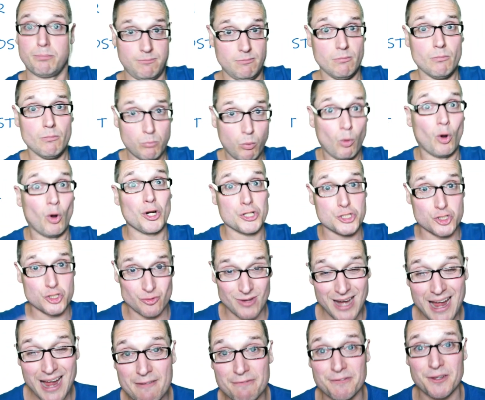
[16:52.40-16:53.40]
more
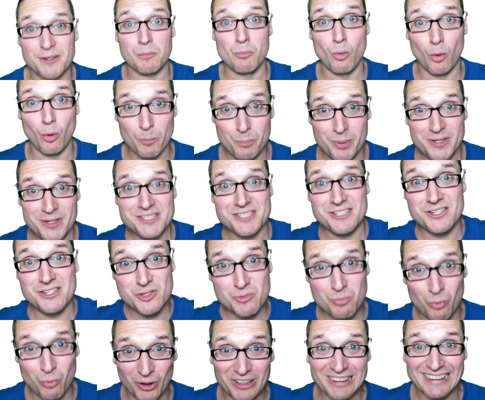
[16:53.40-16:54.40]
traffic, more business,
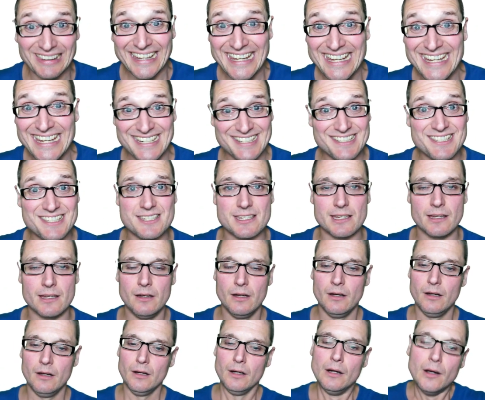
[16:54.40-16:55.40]
more leads,
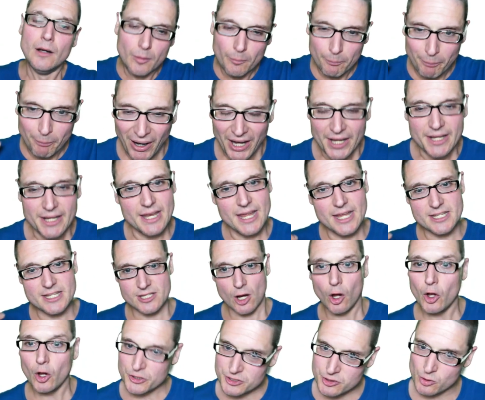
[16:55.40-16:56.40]
but it's
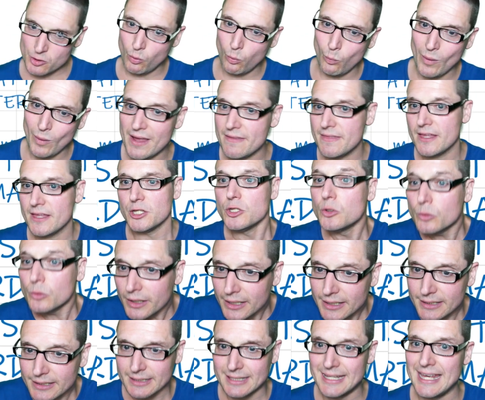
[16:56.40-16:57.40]
also a way that you can
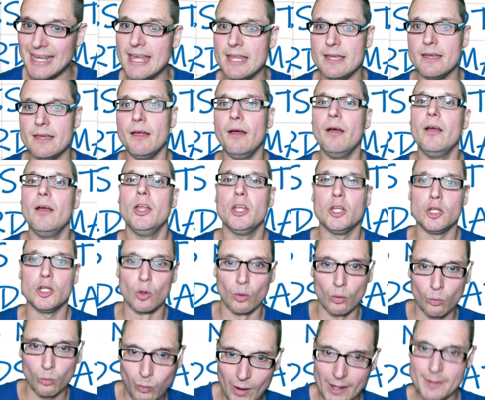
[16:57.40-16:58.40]
get your
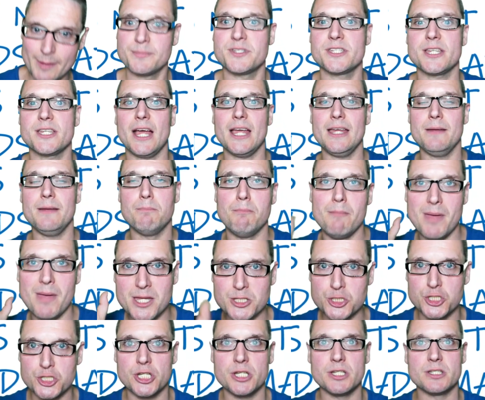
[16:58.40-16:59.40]
website
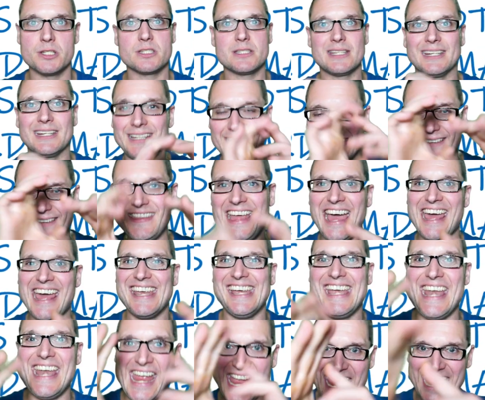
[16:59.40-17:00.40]
mentions to get that
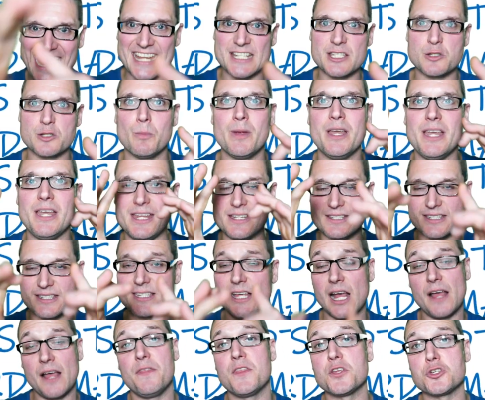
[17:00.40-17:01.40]
enhancement
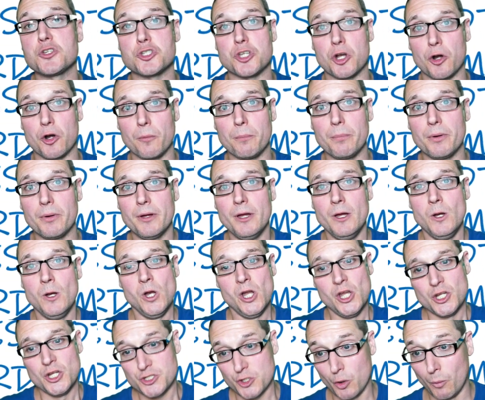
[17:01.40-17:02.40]
inside the SERP.
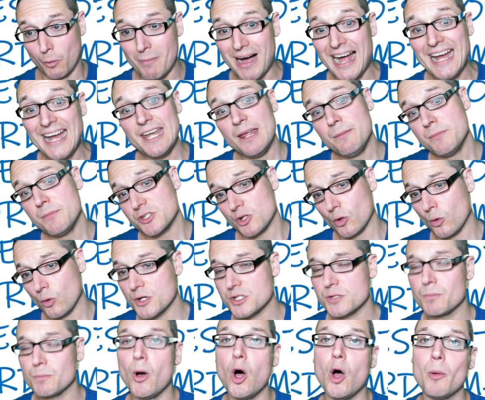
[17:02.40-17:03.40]
So, my name is Chris
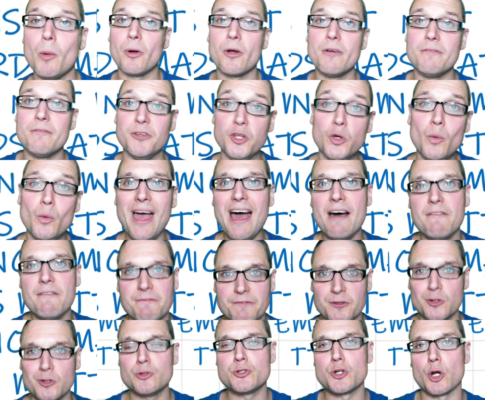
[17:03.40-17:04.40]
Palmer. you have
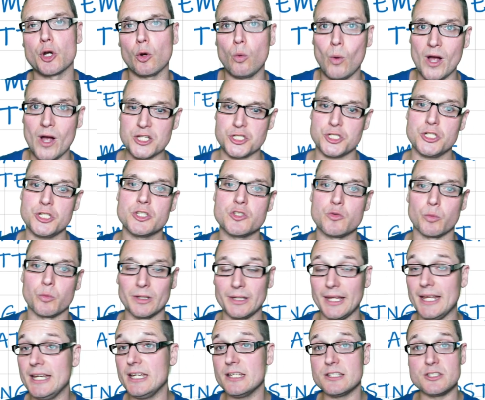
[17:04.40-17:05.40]
future questions
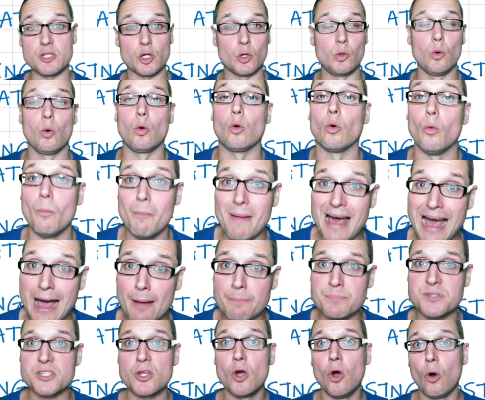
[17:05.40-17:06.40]
related to Google Maps
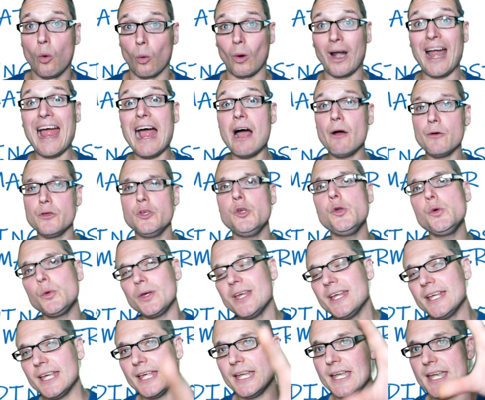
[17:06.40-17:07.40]
or how you can
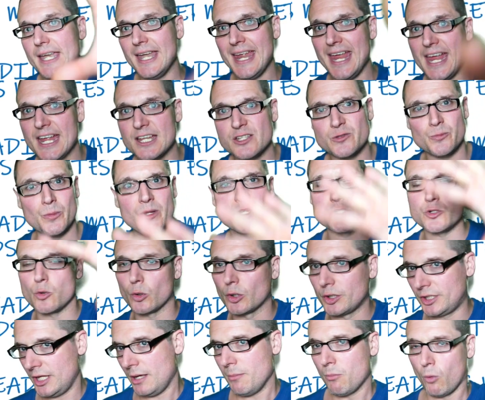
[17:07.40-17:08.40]
get enhancements or
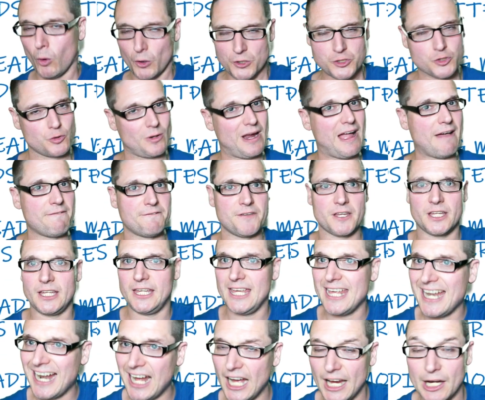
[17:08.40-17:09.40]
get more traffic, get
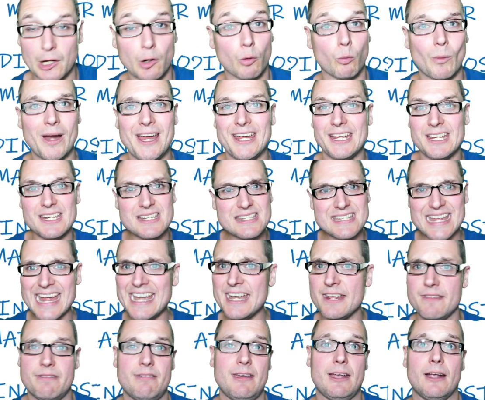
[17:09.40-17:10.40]
higher rankings,
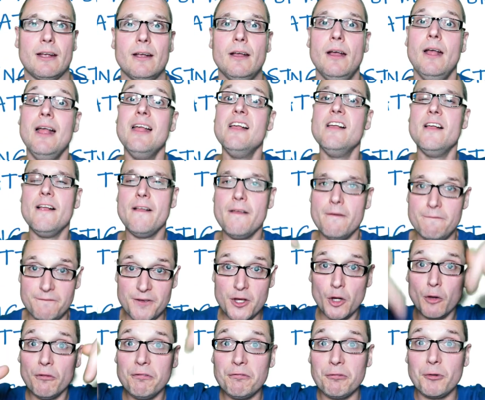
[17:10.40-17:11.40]
anything, feel
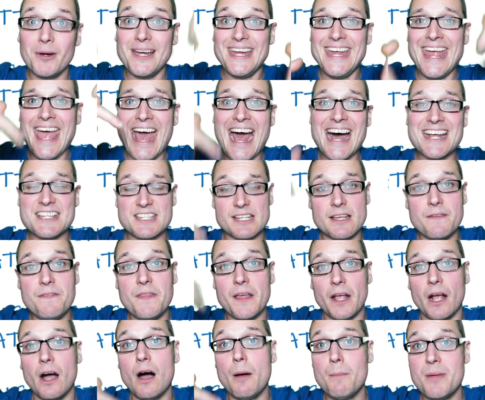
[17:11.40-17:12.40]
free ask in the
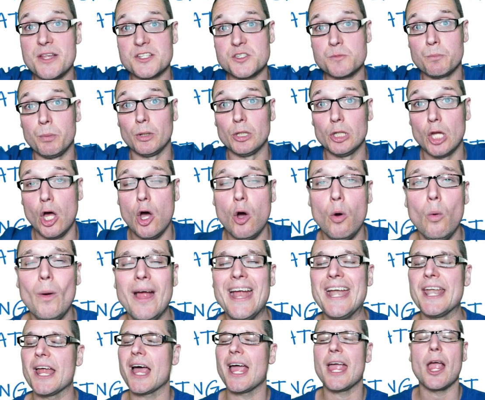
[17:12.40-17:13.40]
comments below. And
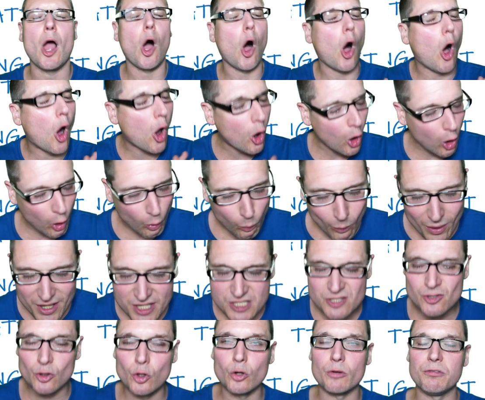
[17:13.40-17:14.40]
I always
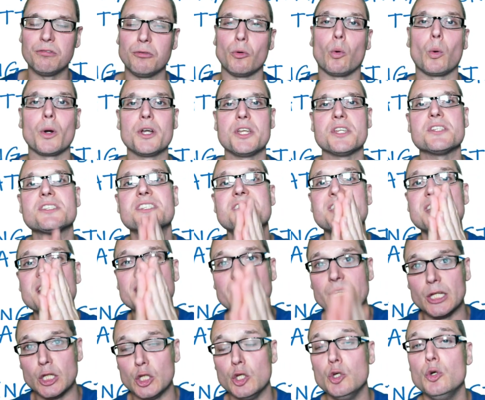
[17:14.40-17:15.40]
look forward to seeing
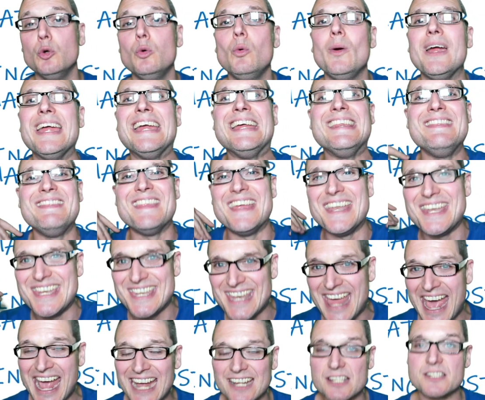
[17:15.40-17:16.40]
you in the
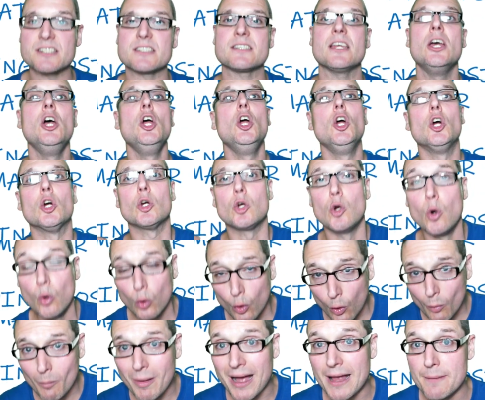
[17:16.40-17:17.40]
next Google
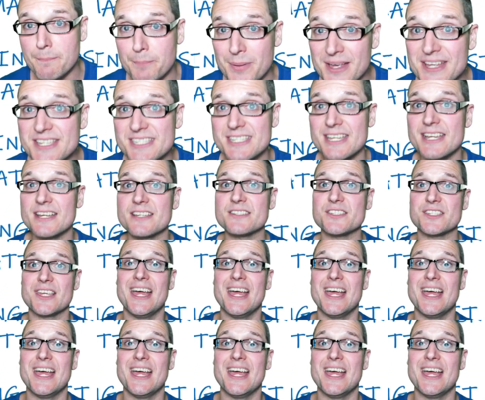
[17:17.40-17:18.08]
My Business